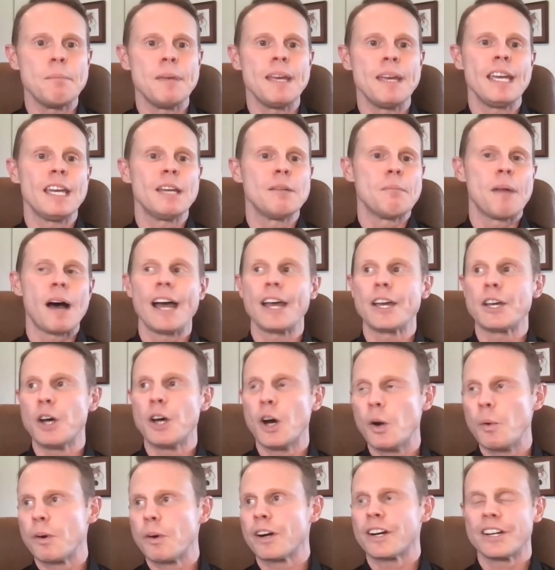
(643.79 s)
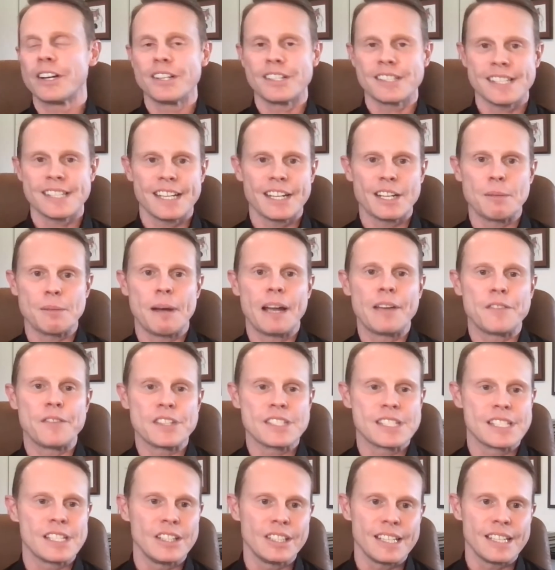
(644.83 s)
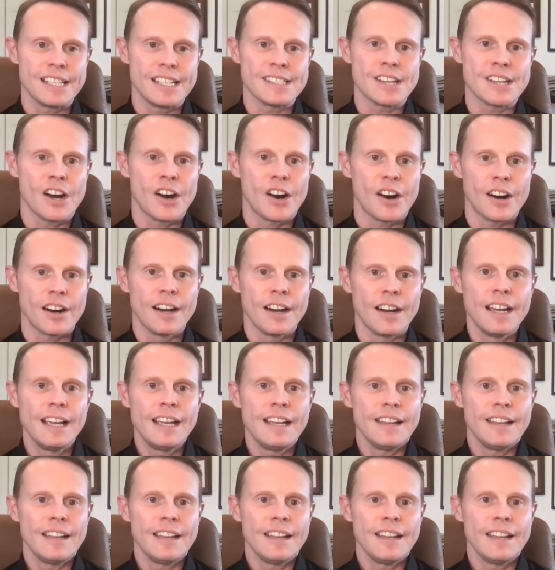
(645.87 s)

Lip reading: me and my coworkers here at my facilities are